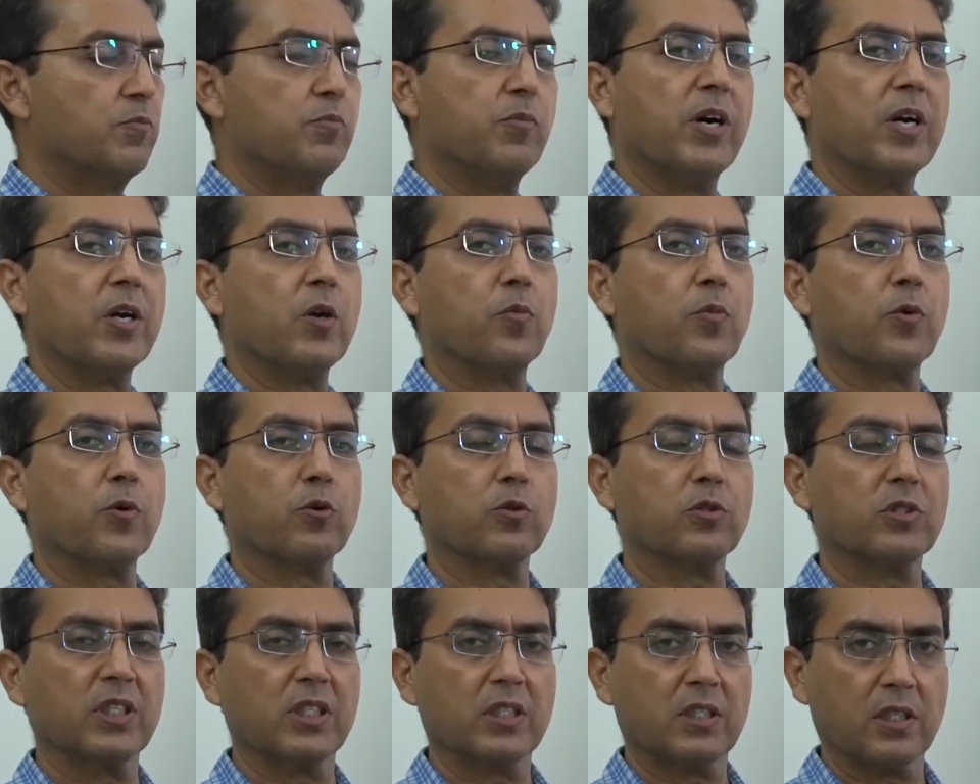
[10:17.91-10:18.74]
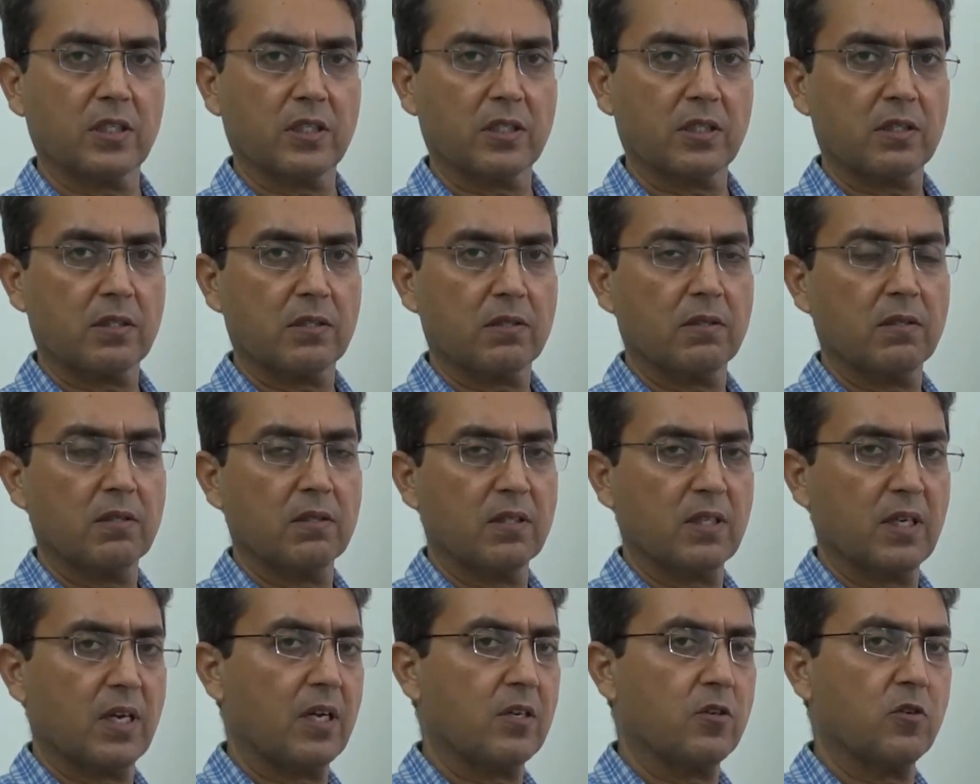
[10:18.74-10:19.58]
bioprosthesis.
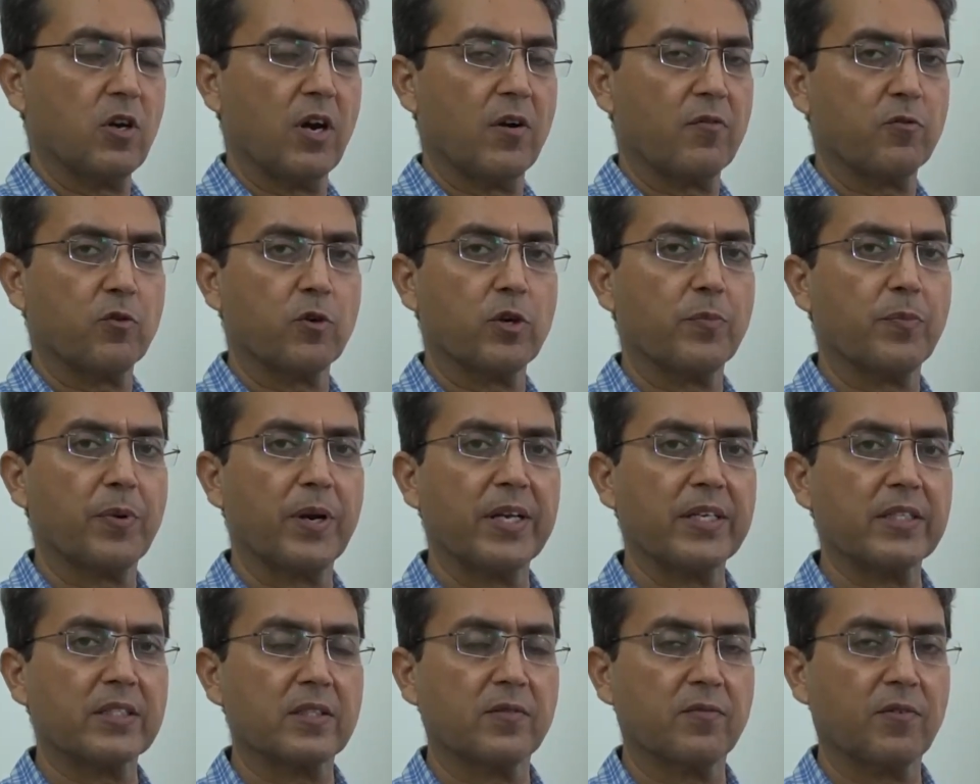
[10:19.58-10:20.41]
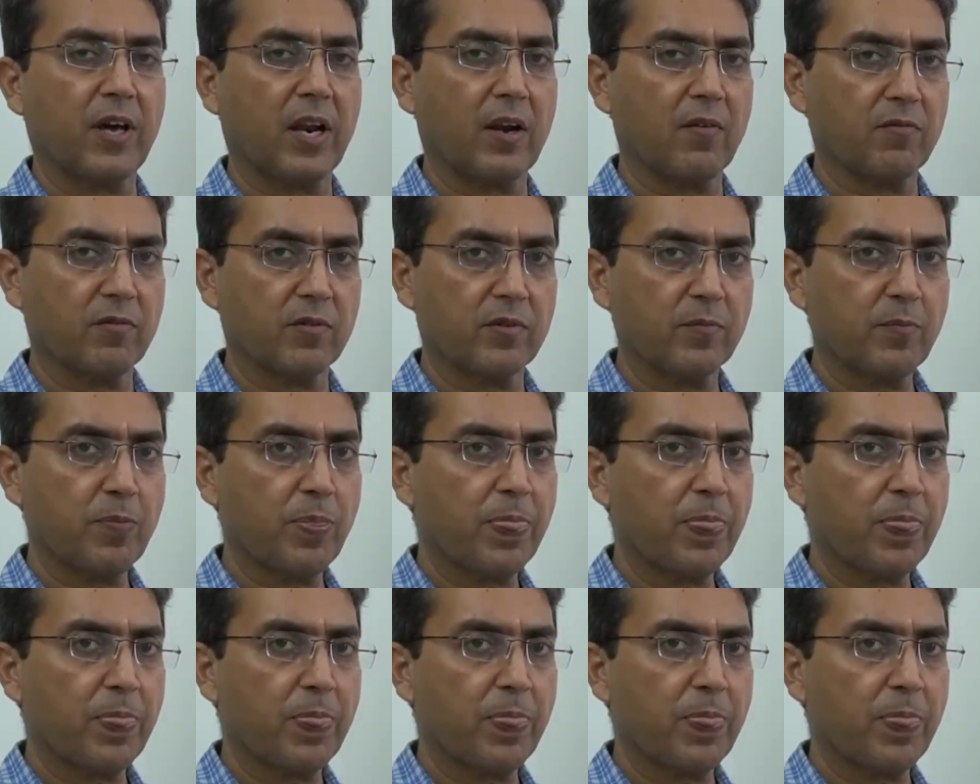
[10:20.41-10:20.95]
You have to replace the valve.